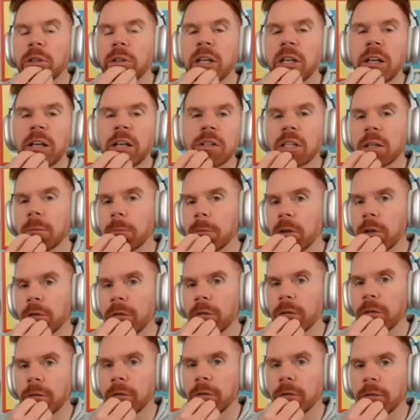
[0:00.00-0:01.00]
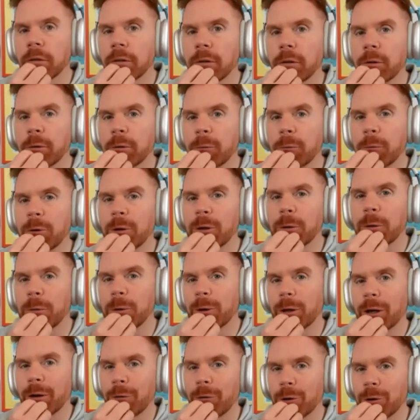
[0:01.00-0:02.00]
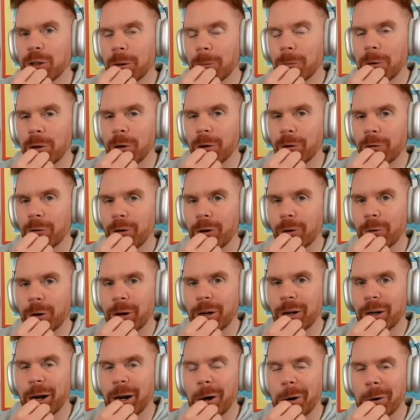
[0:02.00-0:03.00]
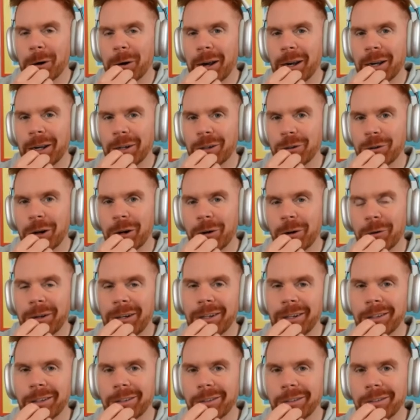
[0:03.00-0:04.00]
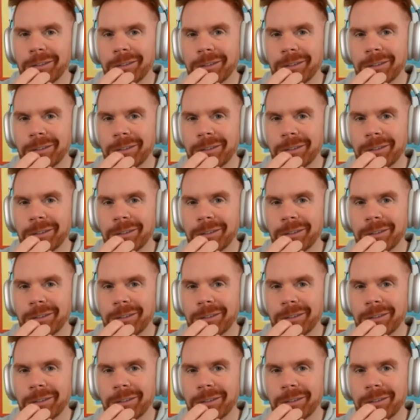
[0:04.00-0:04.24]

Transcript: okay really if you sent me your Would it be okay if you sent me your phone right now and I can try to read it?